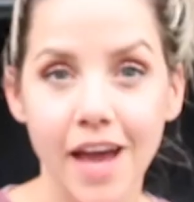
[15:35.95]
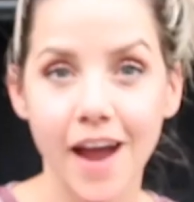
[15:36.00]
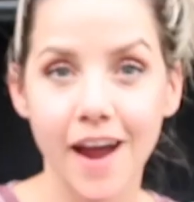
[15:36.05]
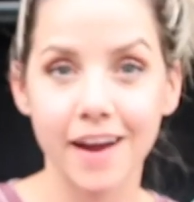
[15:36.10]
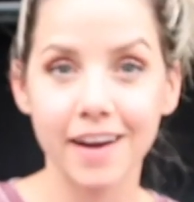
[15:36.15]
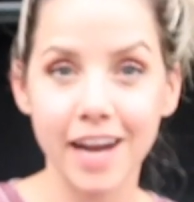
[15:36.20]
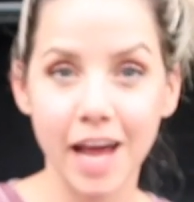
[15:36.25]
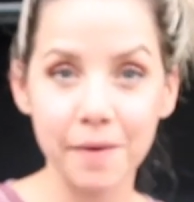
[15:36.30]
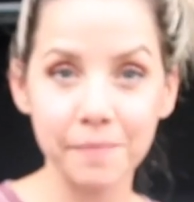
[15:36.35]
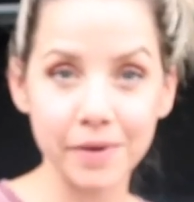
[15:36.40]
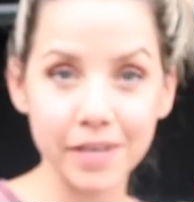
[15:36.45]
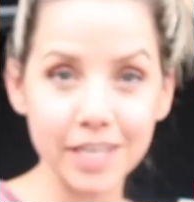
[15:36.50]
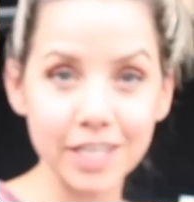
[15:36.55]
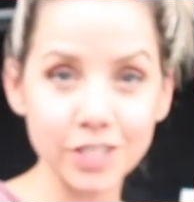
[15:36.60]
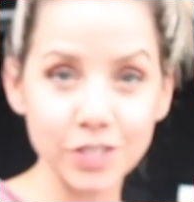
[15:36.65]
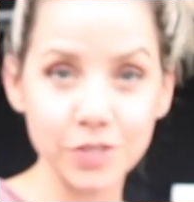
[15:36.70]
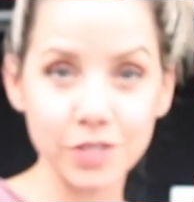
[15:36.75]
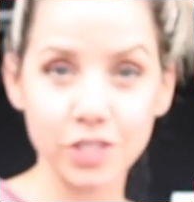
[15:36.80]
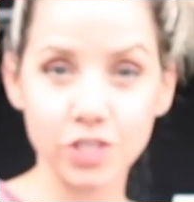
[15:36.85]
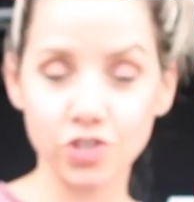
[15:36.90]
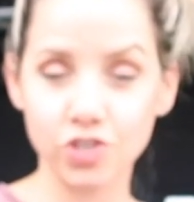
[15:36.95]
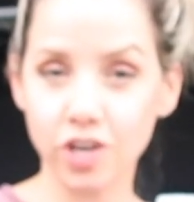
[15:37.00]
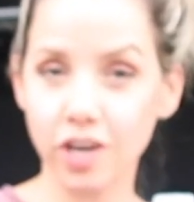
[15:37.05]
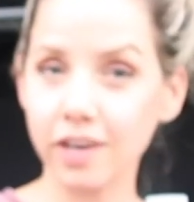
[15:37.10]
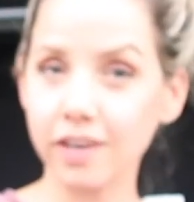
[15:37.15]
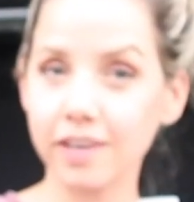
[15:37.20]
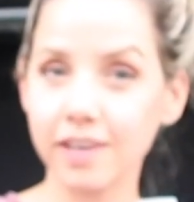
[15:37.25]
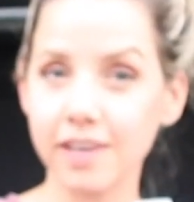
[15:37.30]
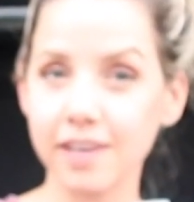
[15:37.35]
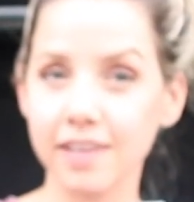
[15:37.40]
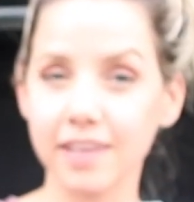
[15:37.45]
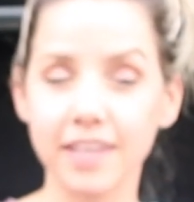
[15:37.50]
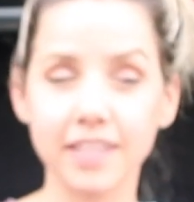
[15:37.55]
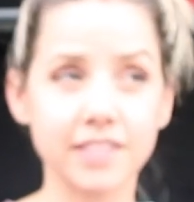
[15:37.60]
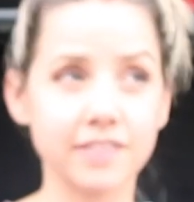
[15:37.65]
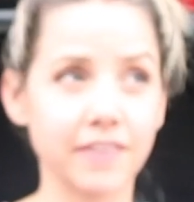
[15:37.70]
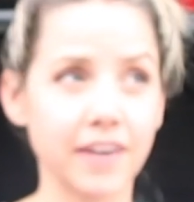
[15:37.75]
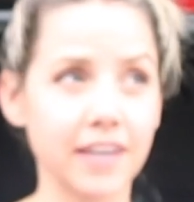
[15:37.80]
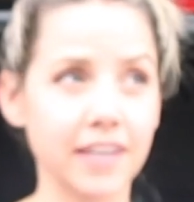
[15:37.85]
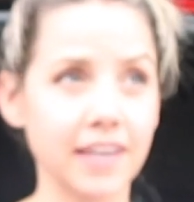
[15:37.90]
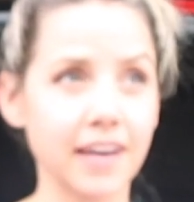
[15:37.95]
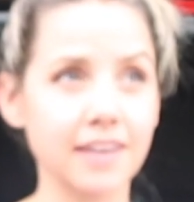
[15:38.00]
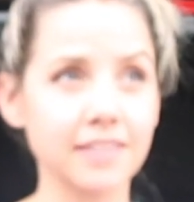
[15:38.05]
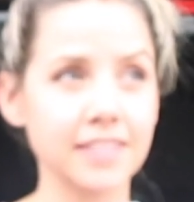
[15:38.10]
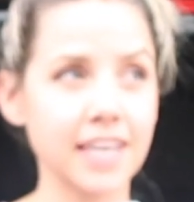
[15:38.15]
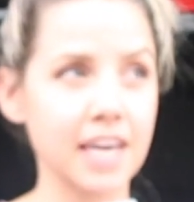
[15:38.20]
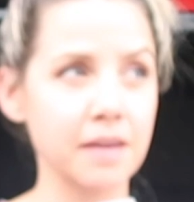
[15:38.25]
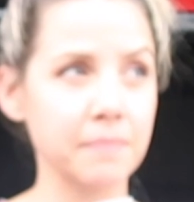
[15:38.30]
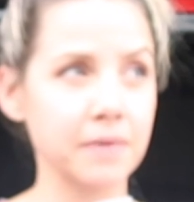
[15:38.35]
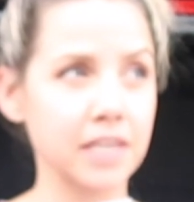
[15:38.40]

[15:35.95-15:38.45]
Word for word: All right, now I'm gonna do the trunk. It's raining outside.